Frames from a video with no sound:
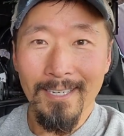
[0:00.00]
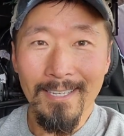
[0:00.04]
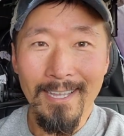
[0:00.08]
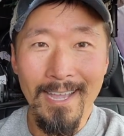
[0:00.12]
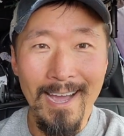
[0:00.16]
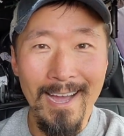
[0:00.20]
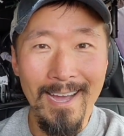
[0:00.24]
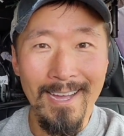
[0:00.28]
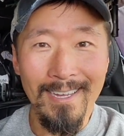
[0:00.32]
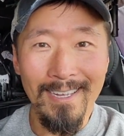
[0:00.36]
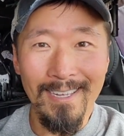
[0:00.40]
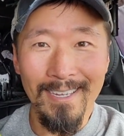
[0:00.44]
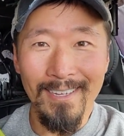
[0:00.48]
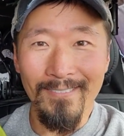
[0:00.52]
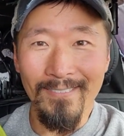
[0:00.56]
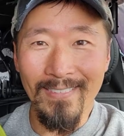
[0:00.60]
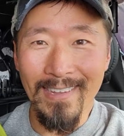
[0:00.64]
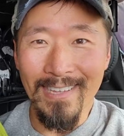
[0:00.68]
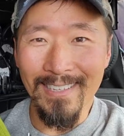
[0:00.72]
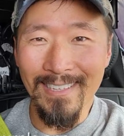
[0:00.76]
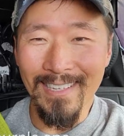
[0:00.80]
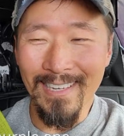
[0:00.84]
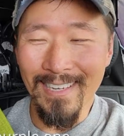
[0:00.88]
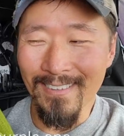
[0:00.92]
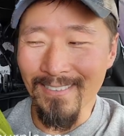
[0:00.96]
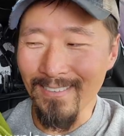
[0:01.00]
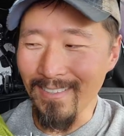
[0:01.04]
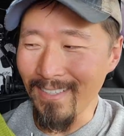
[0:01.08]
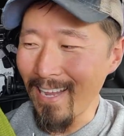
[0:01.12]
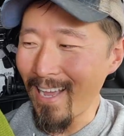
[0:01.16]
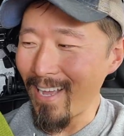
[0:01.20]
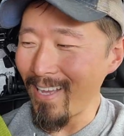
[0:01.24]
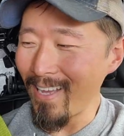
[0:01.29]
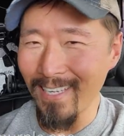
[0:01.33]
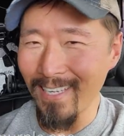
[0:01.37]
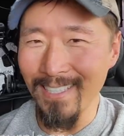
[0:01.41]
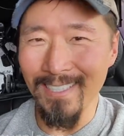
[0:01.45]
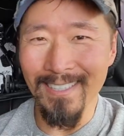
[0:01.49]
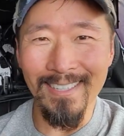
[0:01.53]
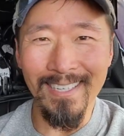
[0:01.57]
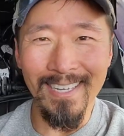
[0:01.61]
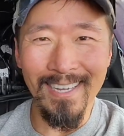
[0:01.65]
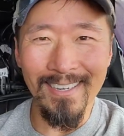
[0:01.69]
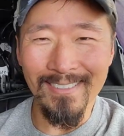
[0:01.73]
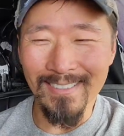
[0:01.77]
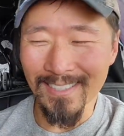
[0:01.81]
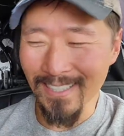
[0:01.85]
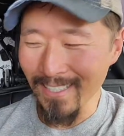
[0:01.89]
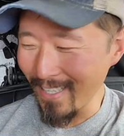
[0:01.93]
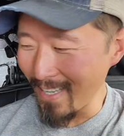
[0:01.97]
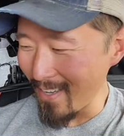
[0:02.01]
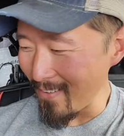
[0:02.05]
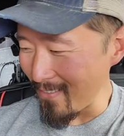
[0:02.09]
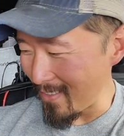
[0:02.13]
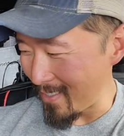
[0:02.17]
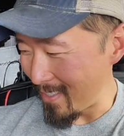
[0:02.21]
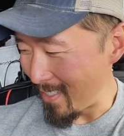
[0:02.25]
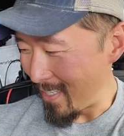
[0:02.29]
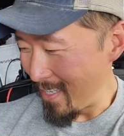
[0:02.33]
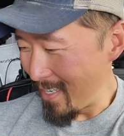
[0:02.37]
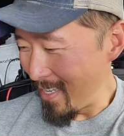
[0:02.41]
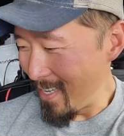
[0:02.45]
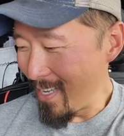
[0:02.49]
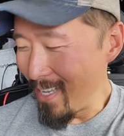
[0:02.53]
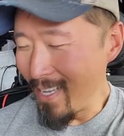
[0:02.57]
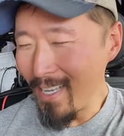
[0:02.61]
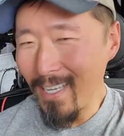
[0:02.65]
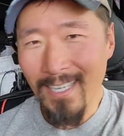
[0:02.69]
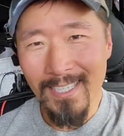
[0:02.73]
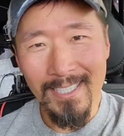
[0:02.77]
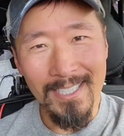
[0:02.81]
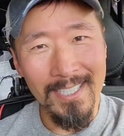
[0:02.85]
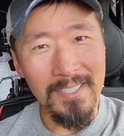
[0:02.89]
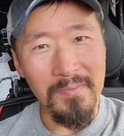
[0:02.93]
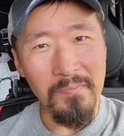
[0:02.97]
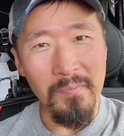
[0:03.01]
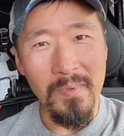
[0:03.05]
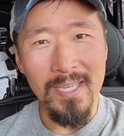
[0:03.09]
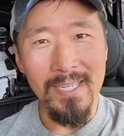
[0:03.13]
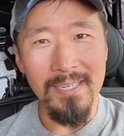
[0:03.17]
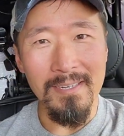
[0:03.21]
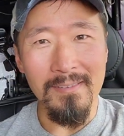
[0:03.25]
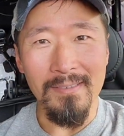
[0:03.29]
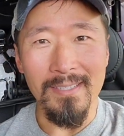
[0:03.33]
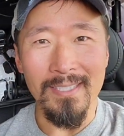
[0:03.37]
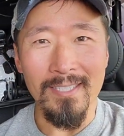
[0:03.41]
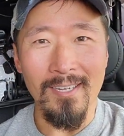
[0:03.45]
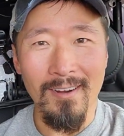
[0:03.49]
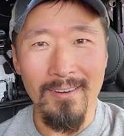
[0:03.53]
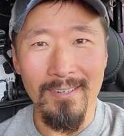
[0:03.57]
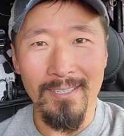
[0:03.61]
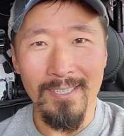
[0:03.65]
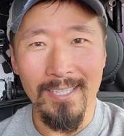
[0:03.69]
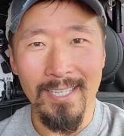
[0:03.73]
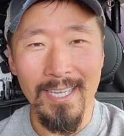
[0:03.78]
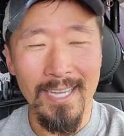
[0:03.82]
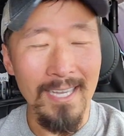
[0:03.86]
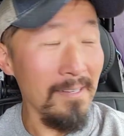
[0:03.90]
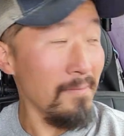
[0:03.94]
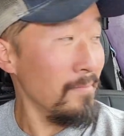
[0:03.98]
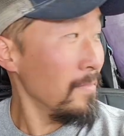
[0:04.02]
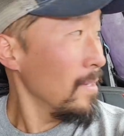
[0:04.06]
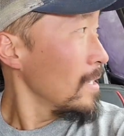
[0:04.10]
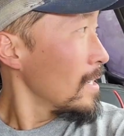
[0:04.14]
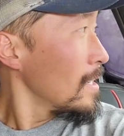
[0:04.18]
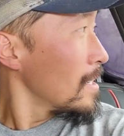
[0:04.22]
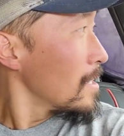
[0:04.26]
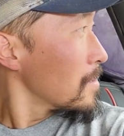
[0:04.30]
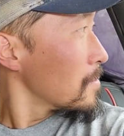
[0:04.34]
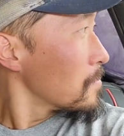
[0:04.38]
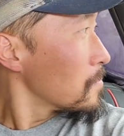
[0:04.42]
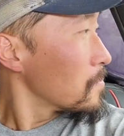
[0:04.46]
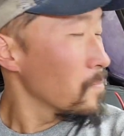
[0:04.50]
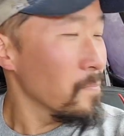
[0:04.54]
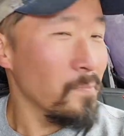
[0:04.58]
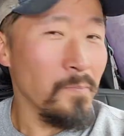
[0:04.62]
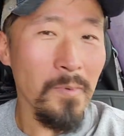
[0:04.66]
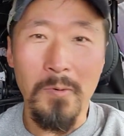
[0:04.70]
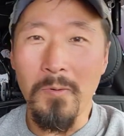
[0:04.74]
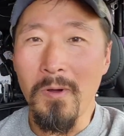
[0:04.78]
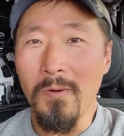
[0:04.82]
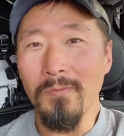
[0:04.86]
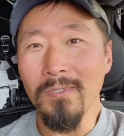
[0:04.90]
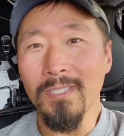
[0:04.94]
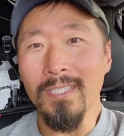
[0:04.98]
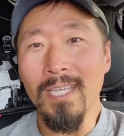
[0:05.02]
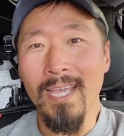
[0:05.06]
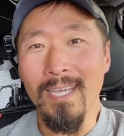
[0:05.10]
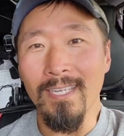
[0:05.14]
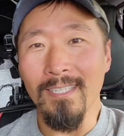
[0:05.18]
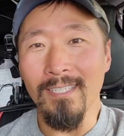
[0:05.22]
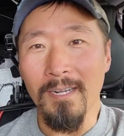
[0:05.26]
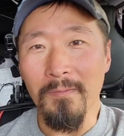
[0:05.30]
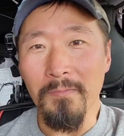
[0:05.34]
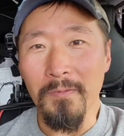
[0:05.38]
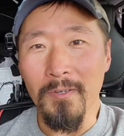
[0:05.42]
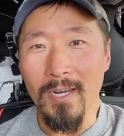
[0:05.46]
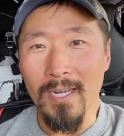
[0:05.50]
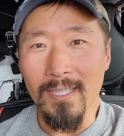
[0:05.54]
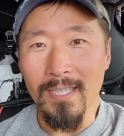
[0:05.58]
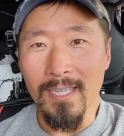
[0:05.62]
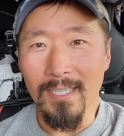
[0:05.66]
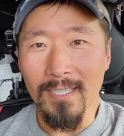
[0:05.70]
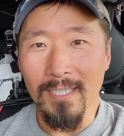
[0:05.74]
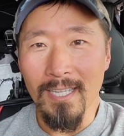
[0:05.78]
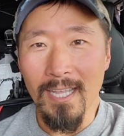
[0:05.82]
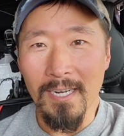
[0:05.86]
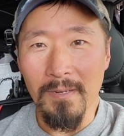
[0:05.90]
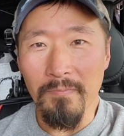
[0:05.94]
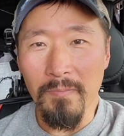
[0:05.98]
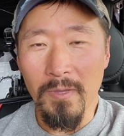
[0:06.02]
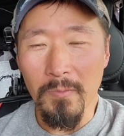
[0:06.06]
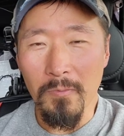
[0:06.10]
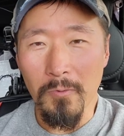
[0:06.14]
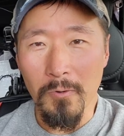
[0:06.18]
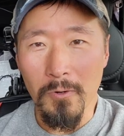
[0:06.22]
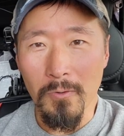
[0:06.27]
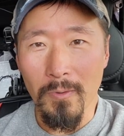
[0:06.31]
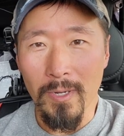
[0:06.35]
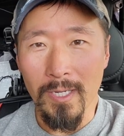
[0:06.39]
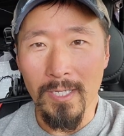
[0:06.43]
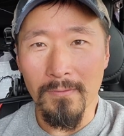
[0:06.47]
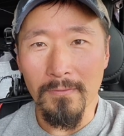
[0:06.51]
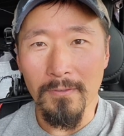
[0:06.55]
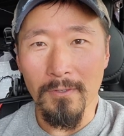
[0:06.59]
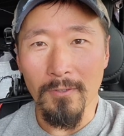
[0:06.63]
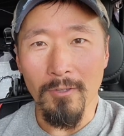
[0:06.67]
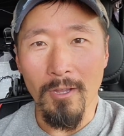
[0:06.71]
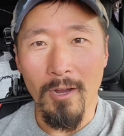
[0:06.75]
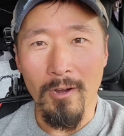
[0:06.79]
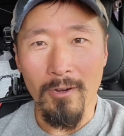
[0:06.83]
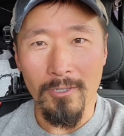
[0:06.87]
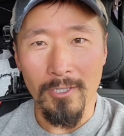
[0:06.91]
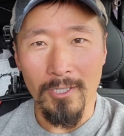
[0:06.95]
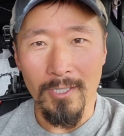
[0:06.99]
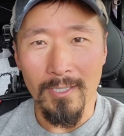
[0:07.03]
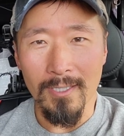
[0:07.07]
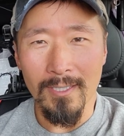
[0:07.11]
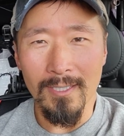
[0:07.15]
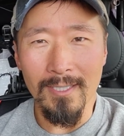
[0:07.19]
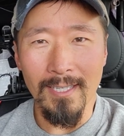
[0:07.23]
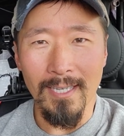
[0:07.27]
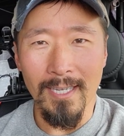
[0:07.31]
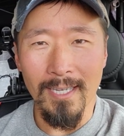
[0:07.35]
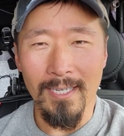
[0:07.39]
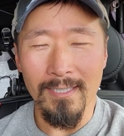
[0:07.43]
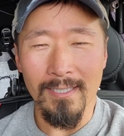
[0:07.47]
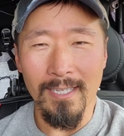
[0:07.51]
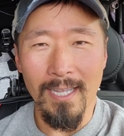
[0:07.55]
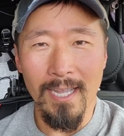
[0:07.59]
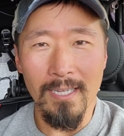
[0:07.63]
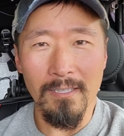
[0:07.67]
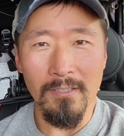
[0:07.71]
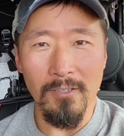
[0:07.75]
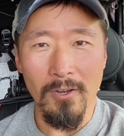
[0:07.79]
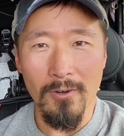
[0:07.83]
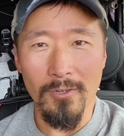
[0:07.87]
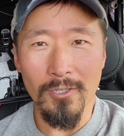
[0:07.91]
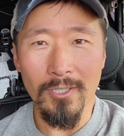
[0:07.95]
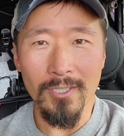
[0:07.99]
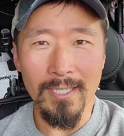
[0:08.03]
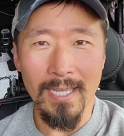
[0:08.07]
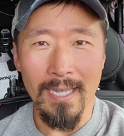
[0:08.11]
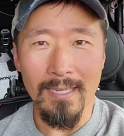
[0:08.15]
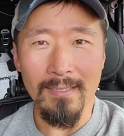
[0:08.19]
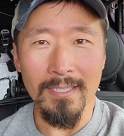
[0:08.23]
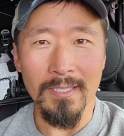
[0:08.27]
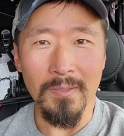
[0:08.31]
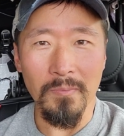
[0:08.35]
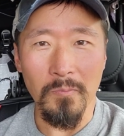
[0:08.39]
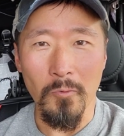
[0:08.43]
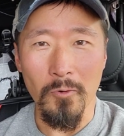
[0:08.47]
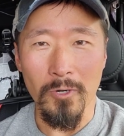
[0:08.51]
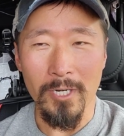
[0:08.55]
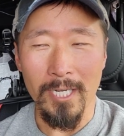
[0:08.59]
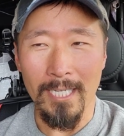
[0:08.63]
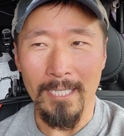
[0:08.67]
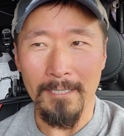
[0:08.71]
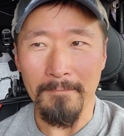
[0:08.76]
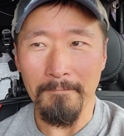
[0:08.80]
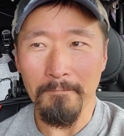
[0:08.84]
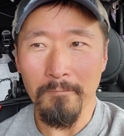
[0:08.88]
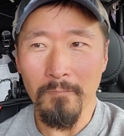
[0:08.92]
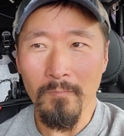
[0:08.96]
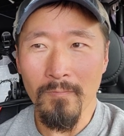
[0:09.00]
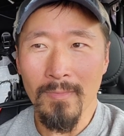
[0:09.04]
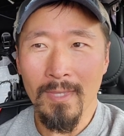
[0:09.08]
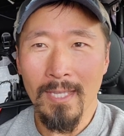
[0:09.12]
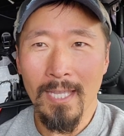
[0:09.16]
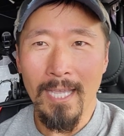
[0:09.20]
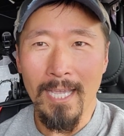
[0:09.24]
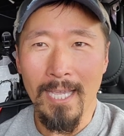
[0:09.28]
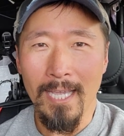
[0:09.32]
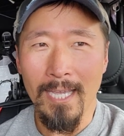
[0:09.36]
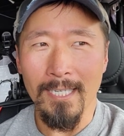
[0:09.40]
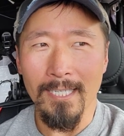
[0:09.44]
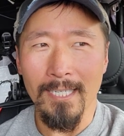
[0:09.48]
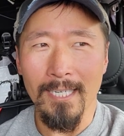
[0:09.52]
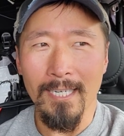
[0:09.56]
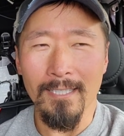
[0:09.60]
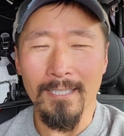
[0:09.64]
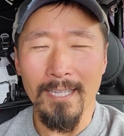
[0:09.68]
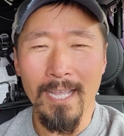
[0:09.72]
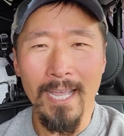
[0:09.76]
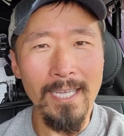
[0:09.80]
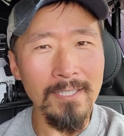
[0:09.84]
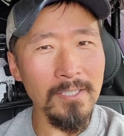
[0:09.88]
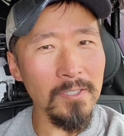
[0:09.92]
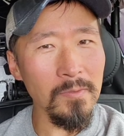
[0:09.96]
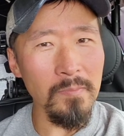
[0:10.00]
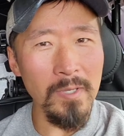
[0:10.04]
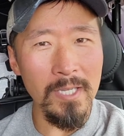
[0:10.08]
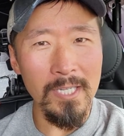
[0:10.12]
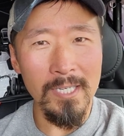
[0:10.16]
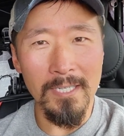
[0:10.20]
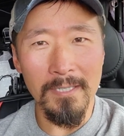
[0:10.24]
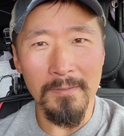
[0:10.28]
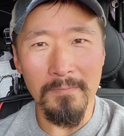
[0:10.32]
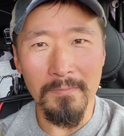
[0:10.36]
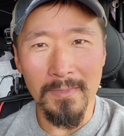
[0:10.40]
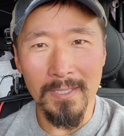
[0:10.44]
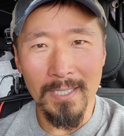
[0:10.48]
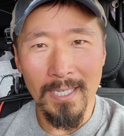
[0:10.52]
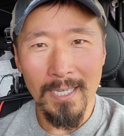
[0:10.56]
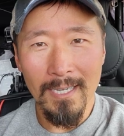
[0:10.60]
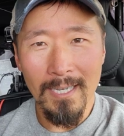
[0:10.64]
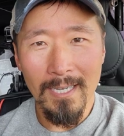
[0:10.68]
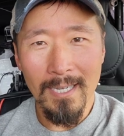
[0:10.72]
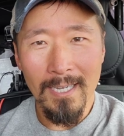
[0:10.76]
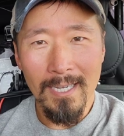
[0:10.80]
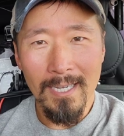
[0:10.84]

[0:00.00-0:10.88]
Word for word: yeah i finally got one i didn't think i was gonna get one it's just medium It's hard to get but one was hanging up there i think a lot of people were waiting for larges and they had larges out this morning and uh, they had some mediums